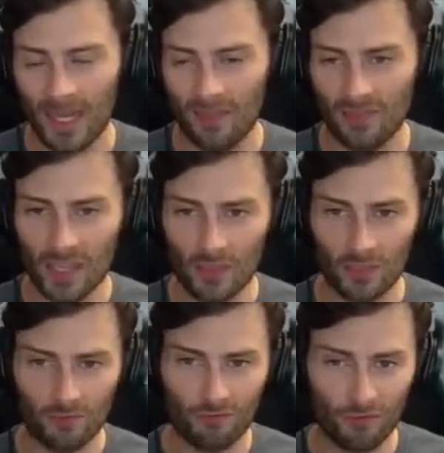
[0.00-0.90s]
And I think
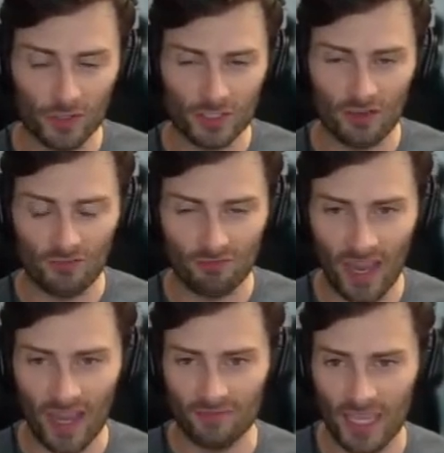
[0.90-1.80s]
their first
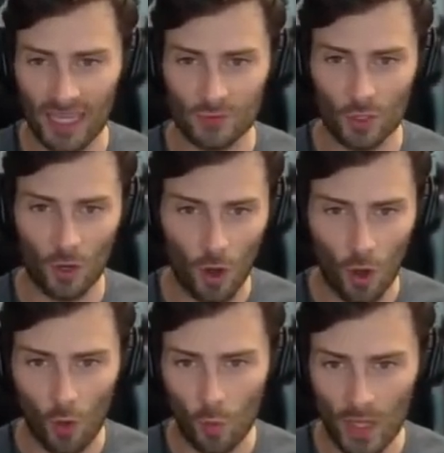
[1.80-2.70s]
5 games are
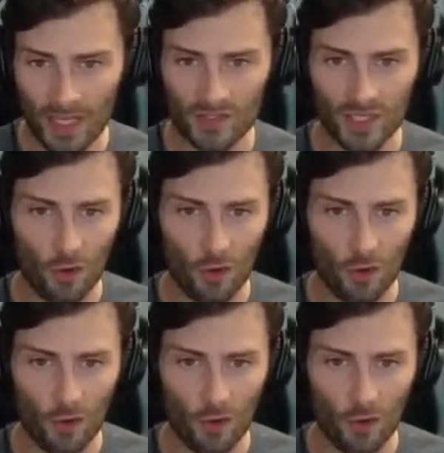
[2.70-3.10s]
all wins.